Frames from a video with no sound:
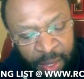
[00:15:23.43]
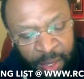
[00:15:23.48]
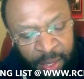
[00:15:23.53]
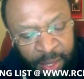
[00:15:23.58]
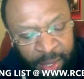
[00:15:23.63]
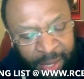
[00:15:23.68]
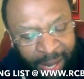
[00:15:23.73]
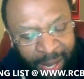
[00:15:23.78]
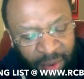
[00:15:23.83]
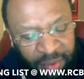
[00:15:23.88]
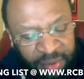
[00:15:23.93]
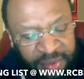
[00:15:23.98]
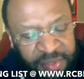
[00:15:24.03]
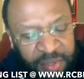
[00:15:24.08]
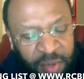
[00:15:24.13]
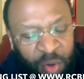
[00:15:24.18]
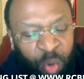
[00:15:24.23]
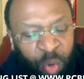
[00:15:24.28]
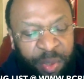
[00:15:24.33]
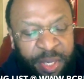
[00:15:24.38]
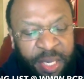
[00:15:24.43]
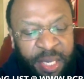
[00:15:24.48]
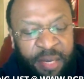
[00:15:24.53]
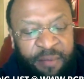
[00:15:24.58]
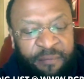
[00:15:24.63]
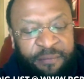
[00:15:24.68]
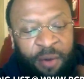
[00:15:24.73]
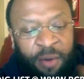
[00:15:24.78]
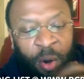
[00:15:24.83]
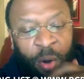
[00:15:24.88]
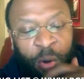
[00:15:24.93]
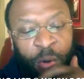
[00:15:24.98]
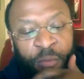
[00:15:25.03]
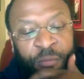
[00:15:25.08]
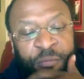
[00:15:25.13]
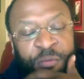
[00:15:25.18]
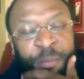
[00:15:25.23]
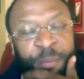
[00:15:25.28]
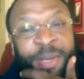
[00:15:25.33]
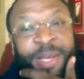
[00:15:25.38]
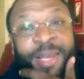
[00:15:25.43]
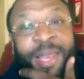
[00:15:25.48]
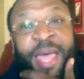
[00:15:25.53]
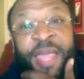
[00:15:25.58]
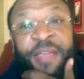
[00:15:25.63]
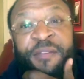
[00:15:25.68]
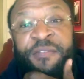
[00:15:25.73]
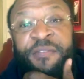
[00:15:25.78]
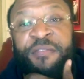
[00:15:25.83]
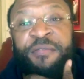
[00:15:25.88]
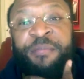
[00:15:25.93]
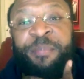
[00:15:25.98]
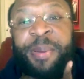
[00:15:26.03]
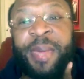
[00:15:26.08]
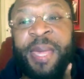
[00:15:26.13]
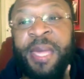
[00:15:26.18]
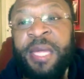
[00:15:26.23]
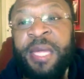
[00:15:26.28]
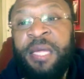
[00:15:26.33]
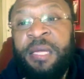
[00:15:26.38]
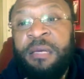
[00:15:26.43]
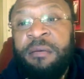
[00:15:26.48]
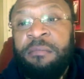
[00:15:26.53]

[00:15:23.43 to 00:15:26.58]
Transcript: How does a queen evolve from a life of pain?